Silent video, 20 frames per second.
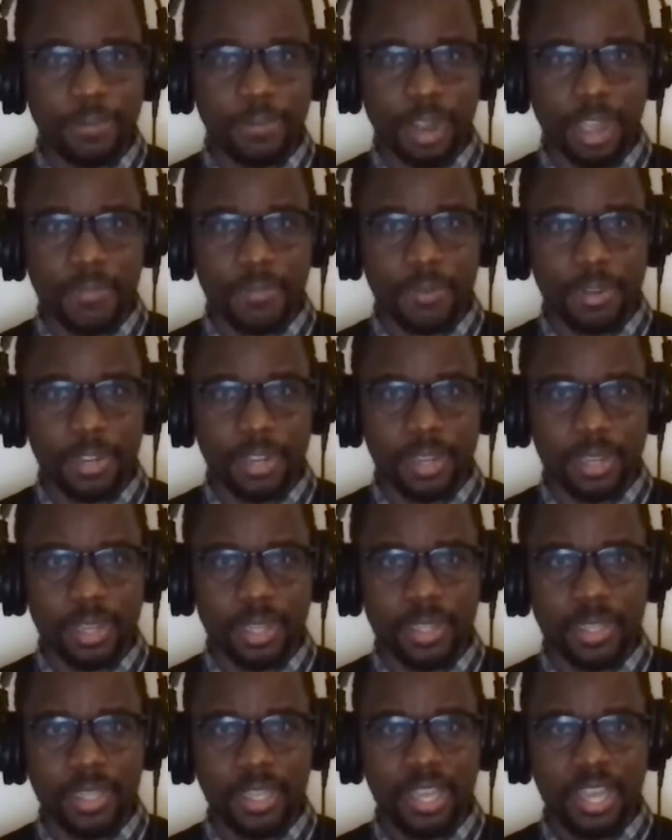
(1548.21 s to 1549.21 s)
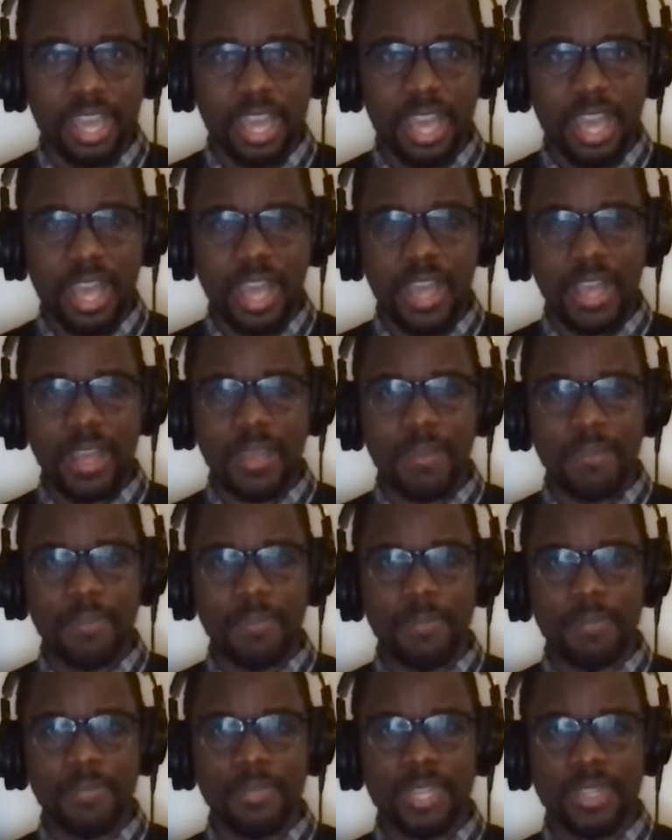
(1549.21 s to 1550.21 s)
for Africa
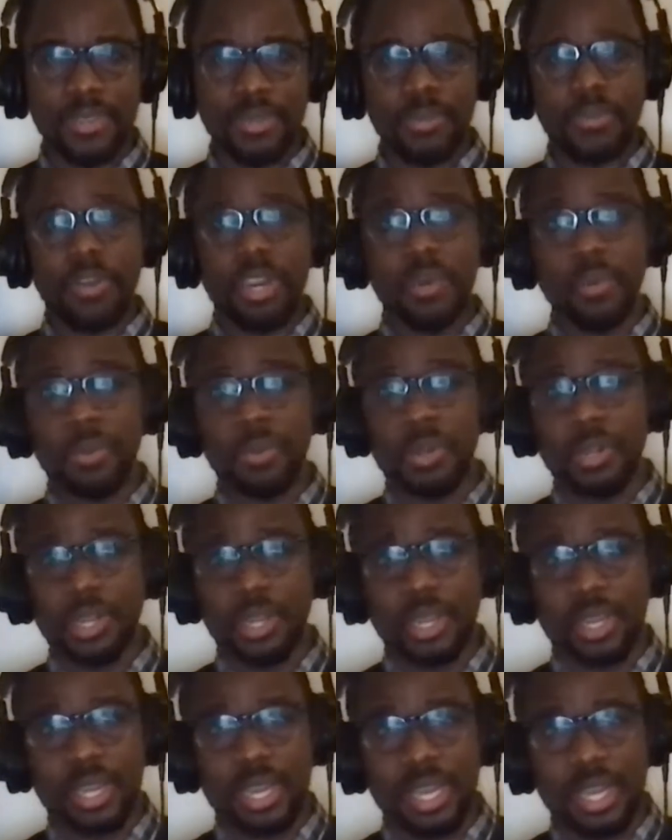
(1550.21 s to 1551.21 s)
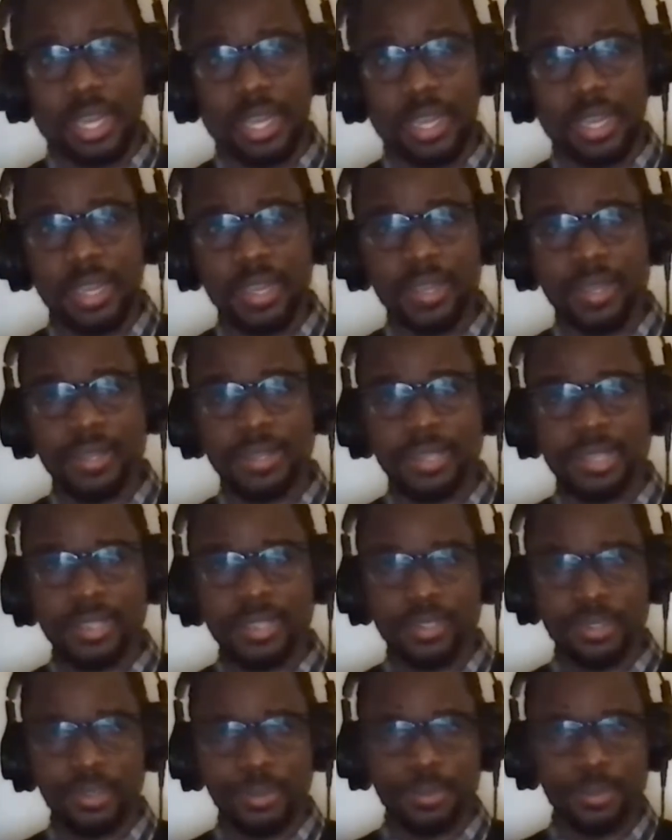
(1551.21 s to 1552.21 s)
um, that do great work uh,
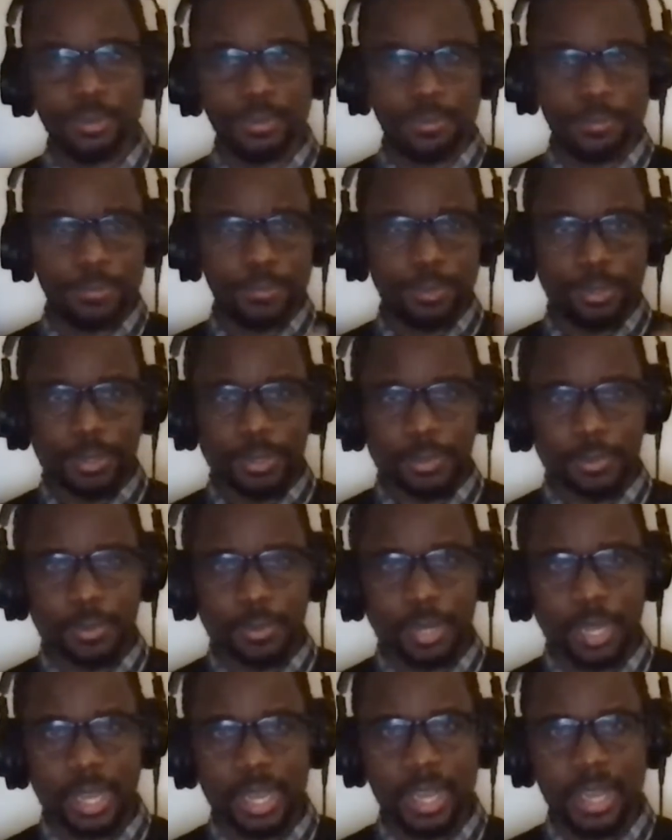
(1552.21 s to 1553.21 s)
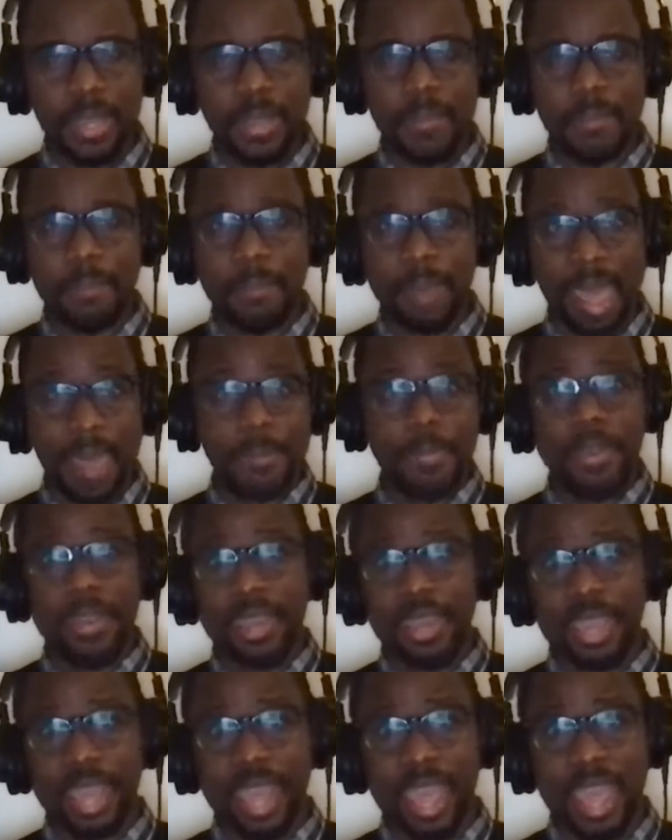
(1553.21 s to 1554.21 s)
in terms of, you know, um,
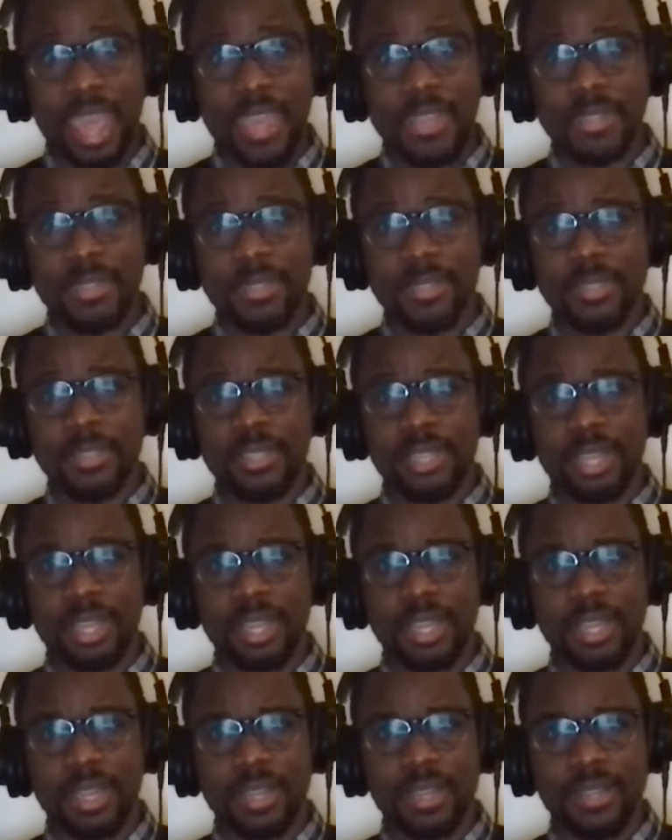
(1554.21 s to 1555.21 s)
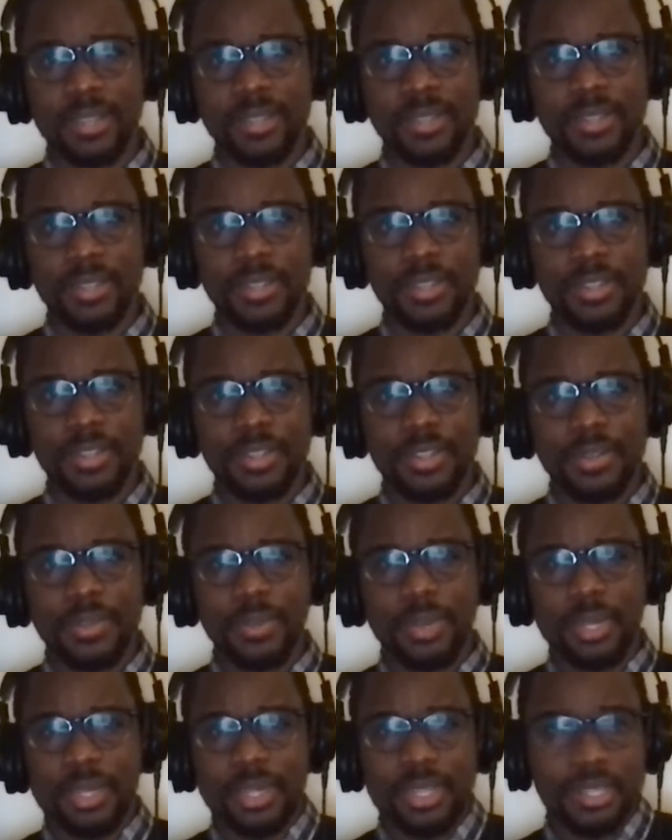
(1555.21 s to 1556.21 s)
mapping and, uh,
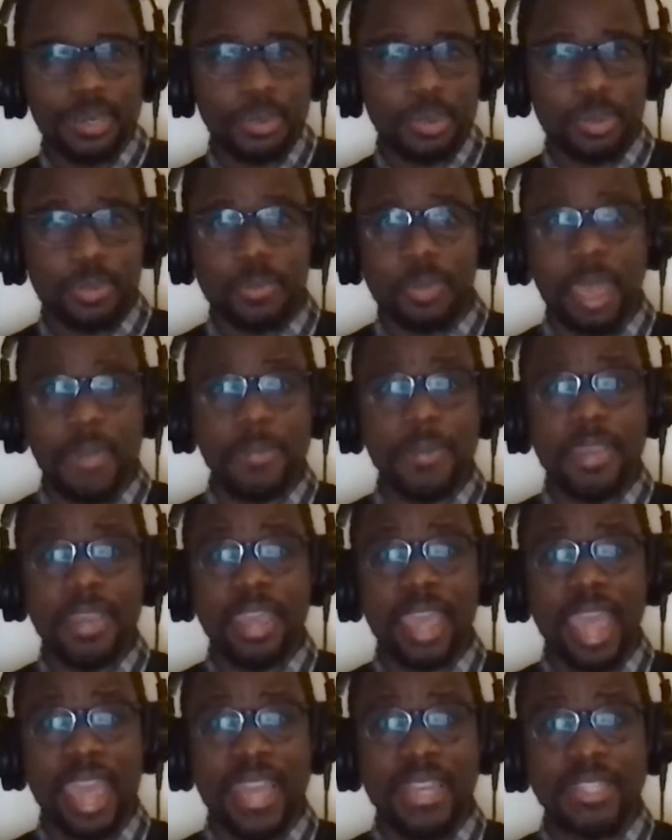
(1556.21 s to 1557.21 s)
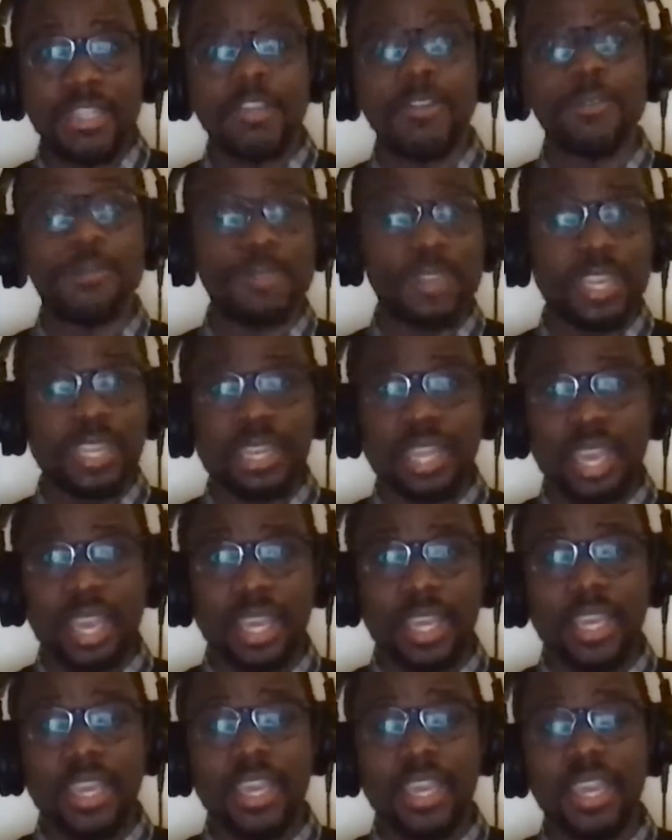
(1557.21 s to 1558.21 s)
well, I suppose mapping and convening